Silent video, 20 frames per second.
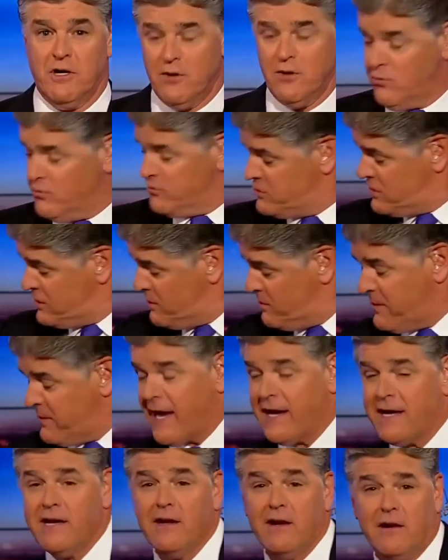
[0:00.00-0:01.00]
We'll see you
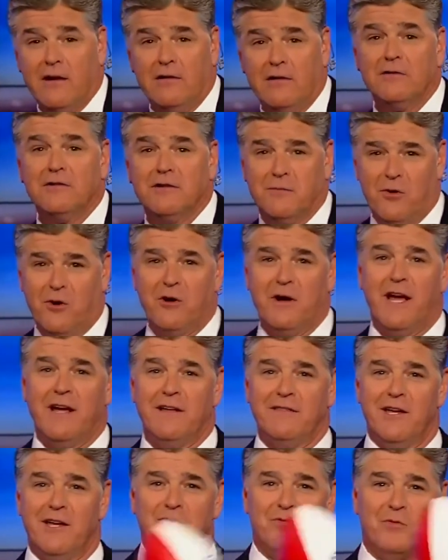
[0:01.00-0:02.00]
back here tomorrow night.
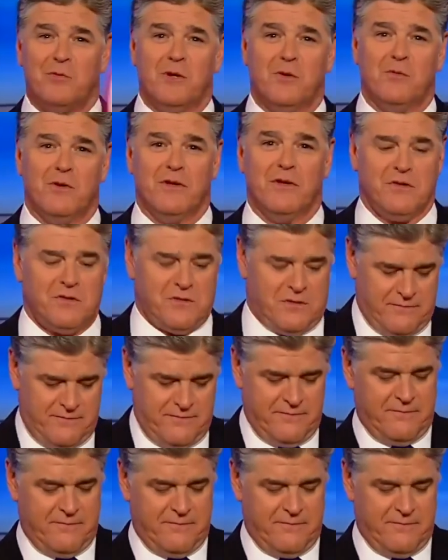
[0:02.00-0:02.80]
Thanks for being with us.